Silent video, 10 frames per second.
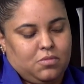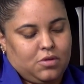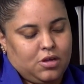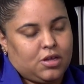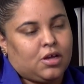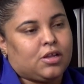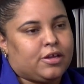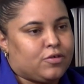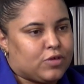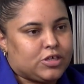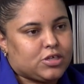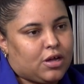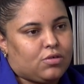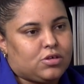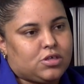a young lady reached
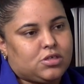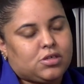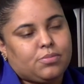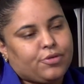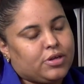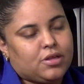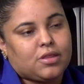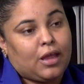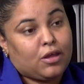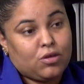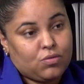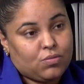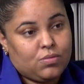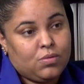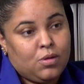out and she said, Brittany, thank you
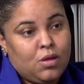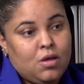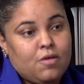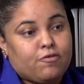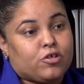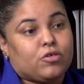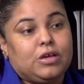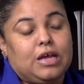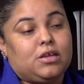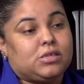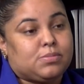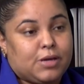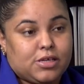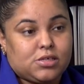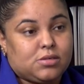for creating
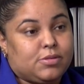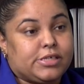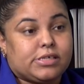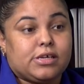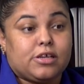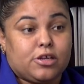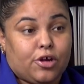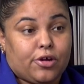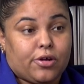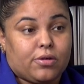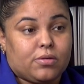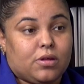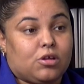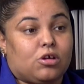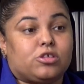space to be seen and heard
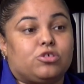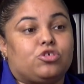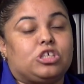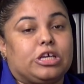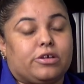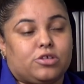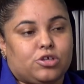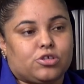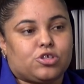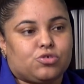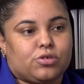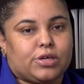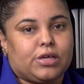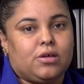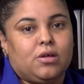and also sharing your
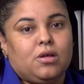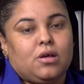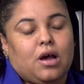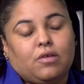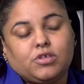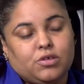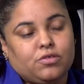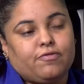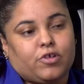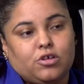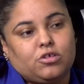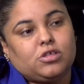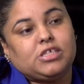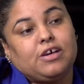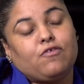story. I was on the verge
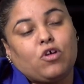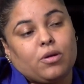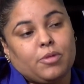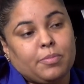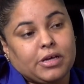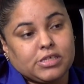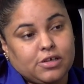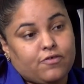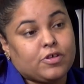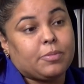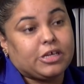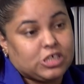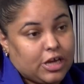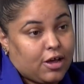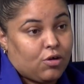of self-harming myself and my
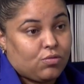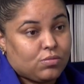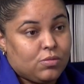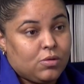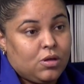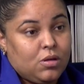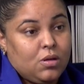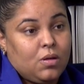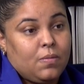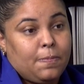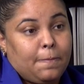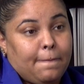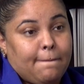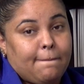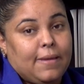child.
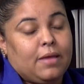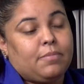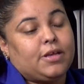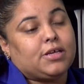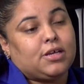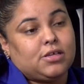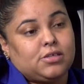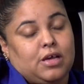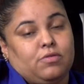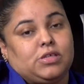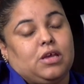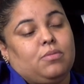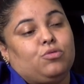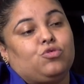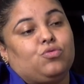And because I was
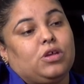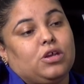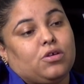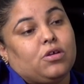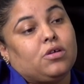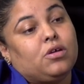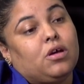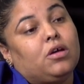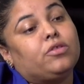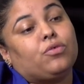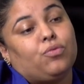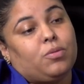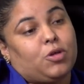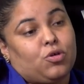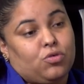able to hear other
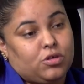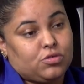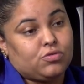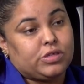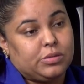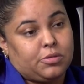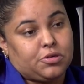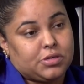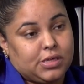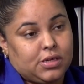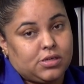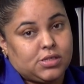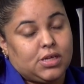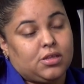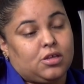women going through similar
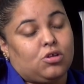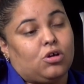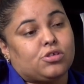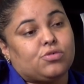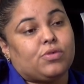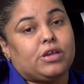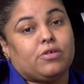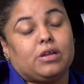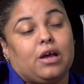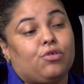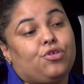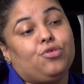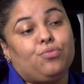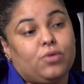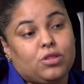things and then also hearing how
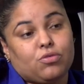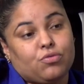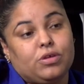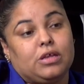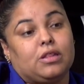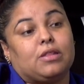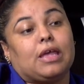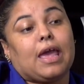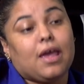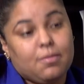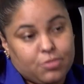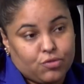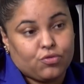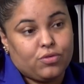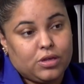you went through it and came
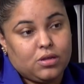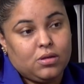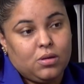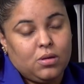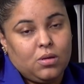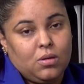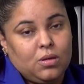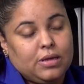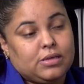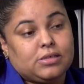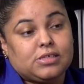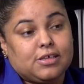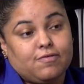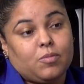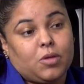through it, it has
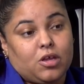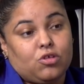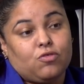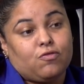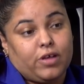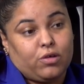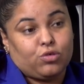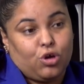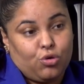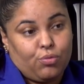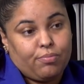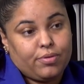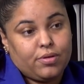given me a newfound hope.